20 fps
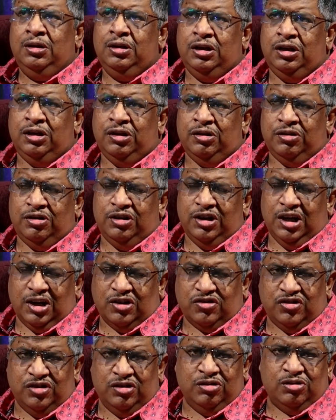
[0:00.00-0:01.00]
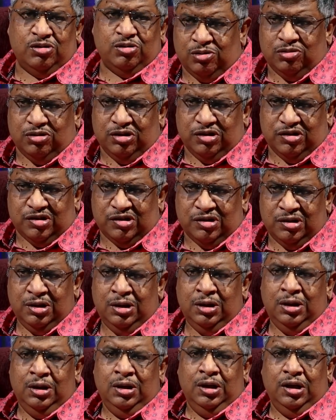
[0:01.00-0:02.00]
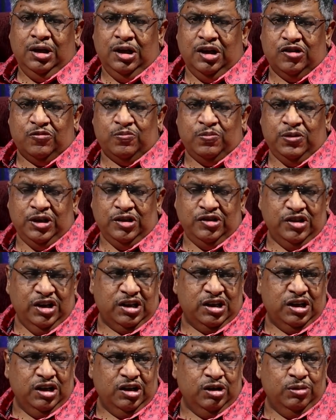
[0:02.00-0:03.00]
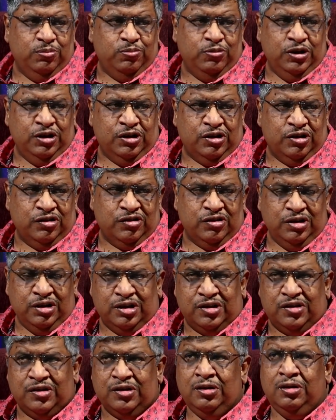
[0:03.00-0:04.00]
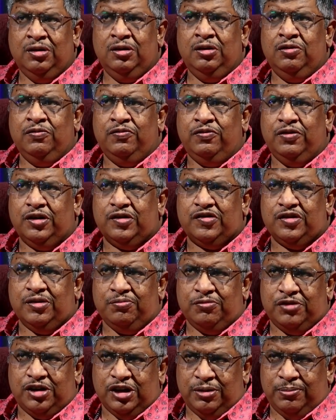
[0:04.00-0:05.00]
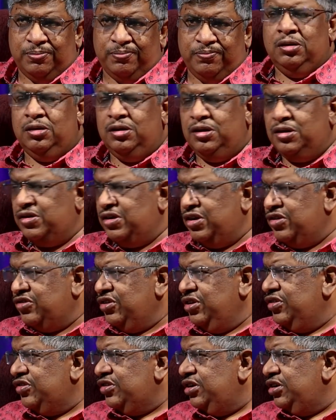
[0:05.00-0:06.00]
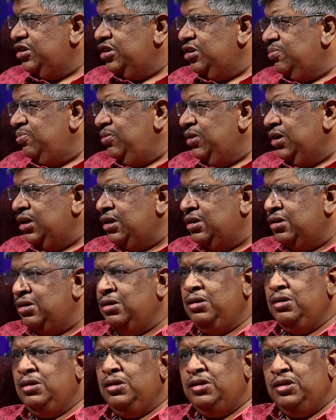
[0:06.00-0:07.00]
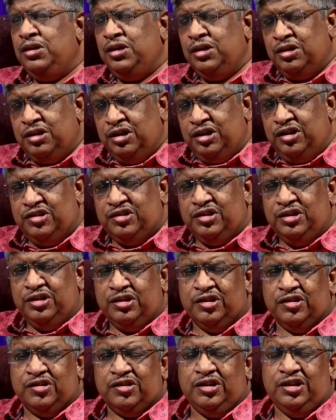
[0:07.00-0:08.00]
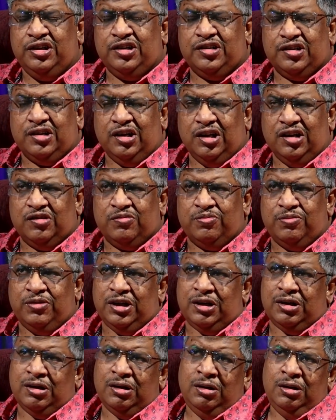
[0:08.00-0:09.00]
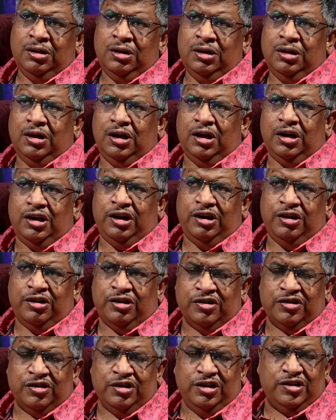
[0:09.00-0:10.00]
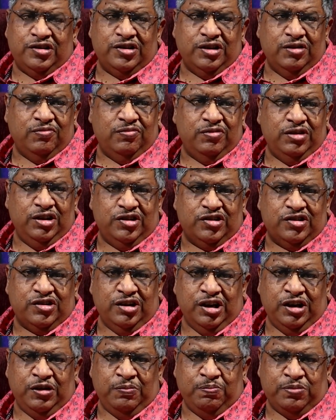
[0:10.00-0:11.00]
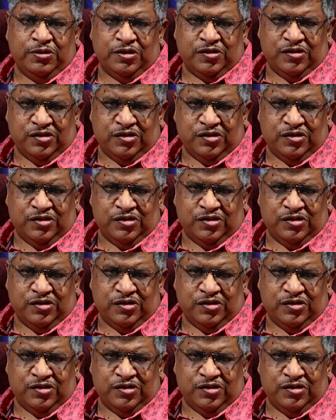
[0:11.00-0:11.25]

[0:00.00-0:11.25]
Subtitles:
in reaction to this, has been jacking up interest rates for some time. The Russian central bank increased interest rates last week and interest rates have reached 9%.